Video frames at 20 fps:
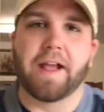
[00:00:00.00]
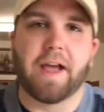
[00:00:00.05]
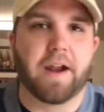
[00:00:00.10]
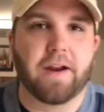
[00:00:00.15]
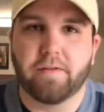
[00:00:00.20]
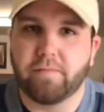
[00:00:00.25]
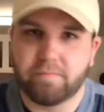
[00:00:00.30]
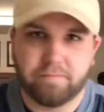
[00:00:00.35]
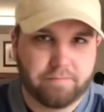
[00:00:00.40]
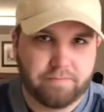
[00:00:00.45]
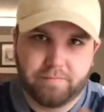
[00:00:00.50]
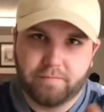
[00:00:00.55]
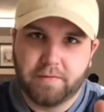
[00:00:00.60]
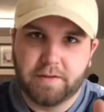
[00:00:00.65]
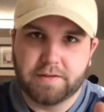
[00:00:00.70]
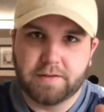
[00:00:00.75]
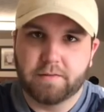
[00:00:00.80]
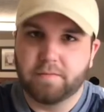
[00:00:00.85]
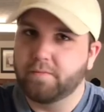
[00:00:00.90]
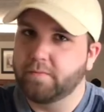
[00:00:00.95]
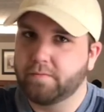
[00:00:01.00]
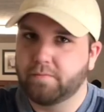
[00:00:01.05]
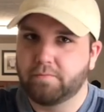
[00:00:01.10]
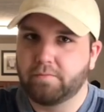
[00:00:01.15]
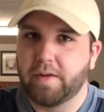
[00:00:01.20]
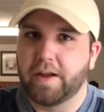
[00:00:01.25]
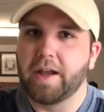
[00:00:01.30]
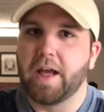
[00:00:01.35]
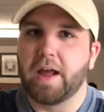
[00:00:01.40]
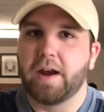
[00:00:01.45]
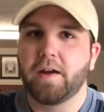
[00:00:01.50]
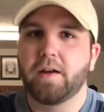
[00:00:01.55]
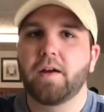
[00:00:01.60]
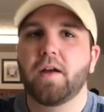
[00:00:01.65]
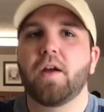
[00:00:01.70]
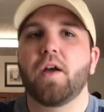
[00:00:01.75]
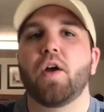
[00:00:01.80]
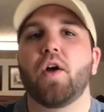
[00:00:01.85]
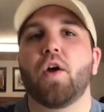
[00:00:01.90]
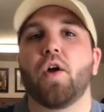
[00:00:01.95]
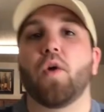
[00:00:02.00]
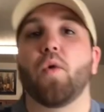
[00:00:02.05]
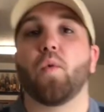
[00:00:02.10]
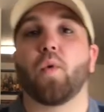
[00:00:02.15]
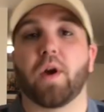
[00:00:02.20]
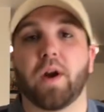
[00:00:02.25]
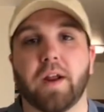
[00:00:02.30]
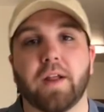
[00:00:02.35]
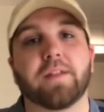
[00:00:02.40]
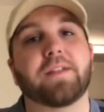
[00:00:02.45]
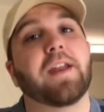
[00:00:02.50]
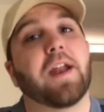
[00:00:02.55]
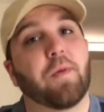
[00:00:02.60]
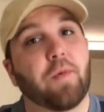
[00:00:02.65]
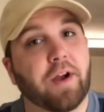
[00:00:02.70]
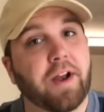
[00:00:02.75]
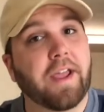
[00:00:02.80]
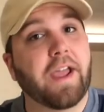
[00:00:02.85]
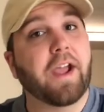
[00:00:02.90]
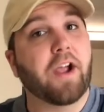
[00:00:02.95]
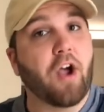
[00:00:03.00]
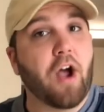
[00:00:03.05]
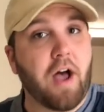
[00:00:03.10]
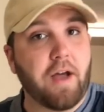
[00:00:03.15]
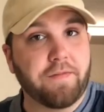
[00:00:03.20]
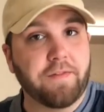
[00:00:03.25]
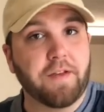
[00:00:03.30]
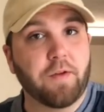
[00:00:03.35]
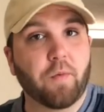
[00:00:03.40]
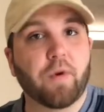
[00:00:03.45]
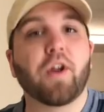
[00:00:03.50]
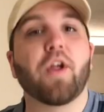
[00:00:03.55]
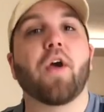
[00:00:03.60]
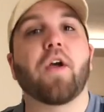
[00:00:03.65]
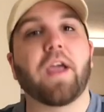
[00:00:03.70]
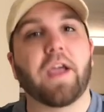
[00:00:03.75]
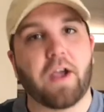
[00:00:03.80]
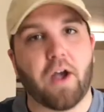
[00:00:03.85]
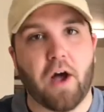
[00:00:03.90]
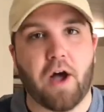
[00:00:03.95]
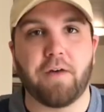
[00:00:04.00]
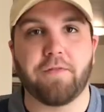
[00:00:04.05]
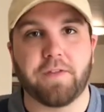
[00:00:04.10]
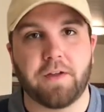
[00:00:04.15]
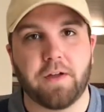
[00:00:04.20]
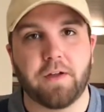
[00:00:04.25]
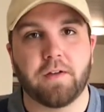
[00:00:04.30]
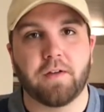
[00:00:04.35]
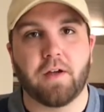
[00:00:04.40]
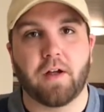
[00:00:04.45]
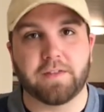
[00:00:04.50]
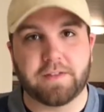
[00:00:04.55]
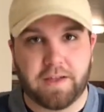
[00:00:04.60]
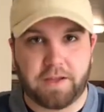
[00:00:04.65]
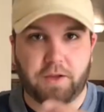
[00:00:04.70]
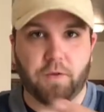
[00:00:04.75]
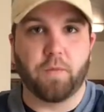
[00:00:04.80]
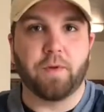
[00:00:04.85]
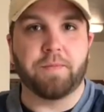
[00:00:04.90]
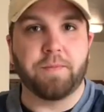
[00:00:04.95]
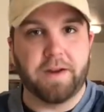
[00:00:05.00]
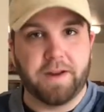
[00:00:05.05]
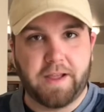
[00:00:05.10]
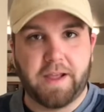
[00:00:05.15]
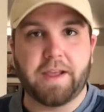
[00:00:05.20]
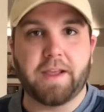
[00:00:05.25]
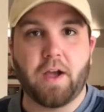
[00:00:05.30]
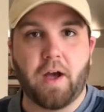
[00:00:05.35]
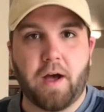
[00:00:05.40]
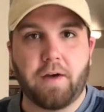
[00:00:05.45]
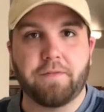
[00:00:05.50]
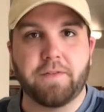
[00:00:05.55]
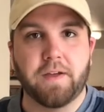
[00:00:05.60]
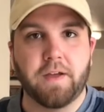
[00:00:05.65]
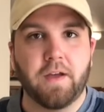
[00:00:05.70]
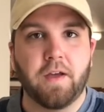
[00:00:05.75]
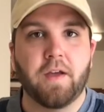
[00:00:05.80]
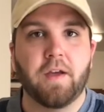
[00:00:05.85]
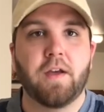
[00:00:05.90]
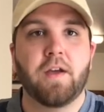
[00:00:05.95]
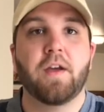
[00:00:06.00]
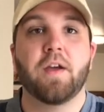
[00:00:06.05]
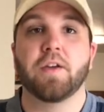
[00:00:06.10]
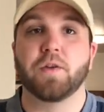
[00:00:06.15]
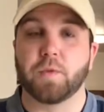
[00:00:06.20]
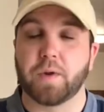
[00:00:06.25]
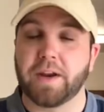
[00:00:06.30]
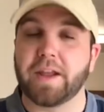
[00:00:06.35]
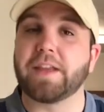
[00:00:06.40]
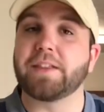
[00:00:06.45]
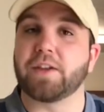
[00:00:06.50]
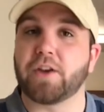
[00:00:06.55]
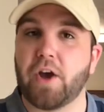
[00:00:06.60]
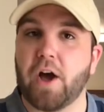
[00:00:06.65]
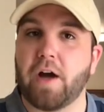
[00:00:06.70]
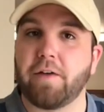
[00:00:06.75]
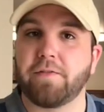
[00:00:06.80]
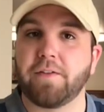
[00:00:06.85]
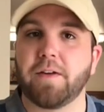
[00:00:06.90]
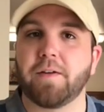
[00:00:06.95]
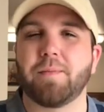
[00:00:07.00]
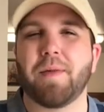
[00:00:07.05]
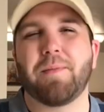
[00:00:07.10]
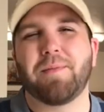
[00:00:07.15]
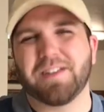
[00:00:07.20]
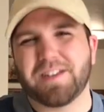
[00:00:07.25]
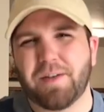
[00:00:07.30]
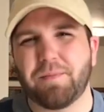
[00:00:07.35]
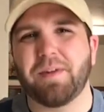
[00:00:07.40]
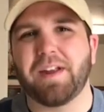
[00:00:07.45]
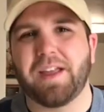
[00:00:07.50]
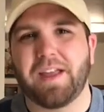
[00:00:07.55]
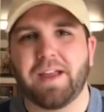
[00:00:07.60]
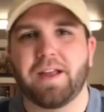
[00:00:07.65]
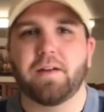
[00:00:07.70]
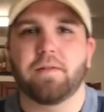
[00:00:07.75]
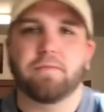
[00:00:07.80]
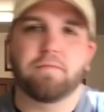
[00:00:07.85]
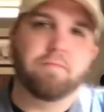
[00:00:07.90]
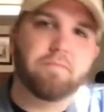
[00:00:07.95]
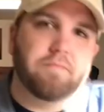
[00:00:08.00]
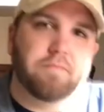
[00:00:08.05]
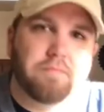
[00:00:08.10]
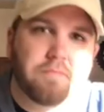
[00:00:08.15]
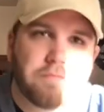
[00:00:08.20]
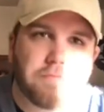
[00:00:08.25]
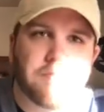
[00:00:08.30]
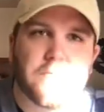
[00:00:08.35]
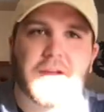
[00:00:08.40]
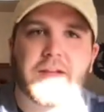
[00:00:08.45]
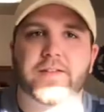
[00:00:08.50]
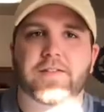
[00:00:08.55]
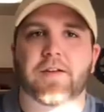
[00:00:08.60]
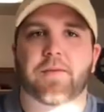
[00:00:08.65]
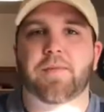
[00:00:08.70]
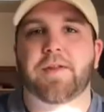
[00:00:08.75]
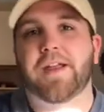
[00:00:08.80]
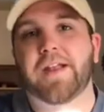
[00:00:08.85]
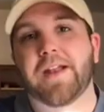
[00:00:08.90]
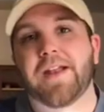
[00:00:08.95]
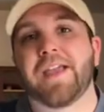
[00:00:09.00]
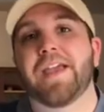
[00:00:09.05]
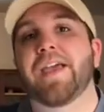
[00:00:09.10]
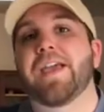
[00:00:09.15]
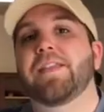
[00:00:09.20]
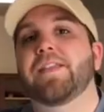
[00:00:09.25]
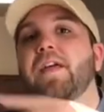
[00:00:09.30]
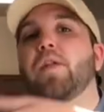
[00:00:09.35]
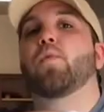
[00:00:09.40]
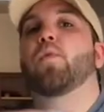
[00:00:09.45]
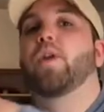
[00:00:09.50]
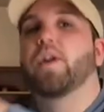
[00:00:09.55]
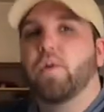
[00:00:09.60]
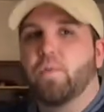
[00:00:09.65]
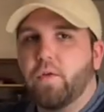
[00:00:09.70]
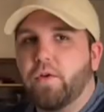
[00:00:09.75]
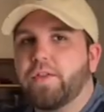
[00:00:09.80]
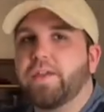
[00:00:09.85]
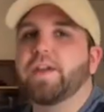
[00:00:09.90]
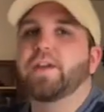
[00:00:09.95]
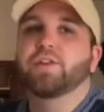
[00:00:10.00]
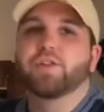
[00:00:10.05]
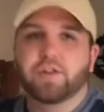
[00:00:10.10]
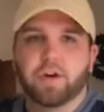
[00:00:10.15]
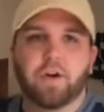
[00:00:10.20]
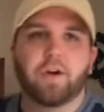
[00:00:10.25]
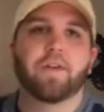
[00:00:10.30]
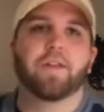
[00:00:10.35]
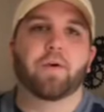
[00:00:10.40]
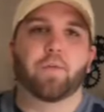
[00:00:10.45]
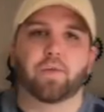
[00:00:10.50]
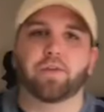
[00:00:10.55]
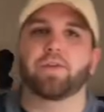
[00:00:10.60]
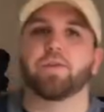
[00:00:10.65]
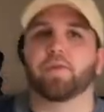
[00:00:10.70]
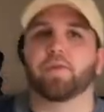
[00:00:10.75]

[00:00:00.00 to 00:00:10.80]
I got it. I got it. We're gonna, today we're gonna get coffee. We're gonna go get coffee. I'll take you with me to get coffee. We're gonna get the coffee, maybe something to eat. Might get something to eat. Then we're gonna roll the intro and then we'll